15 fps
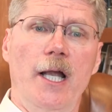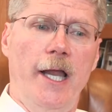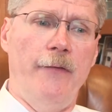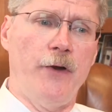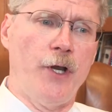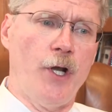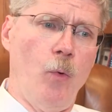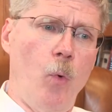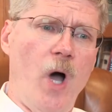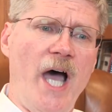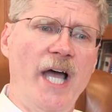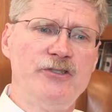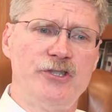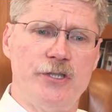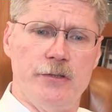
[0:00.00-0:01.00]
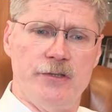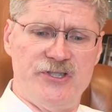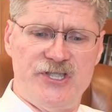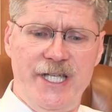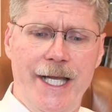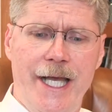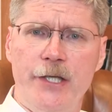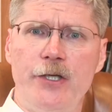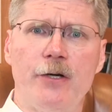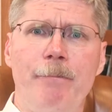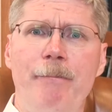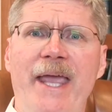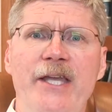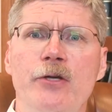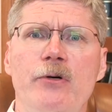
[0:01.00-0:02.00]
and they're going to watch you and see how your
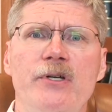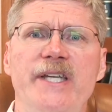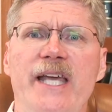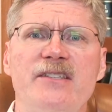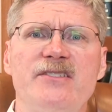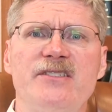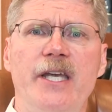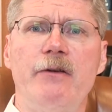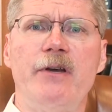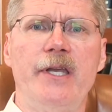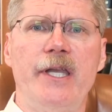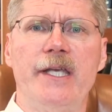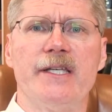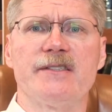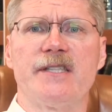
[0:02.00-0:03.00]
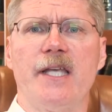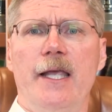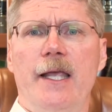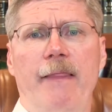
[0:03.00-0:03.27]
manual dexterity is.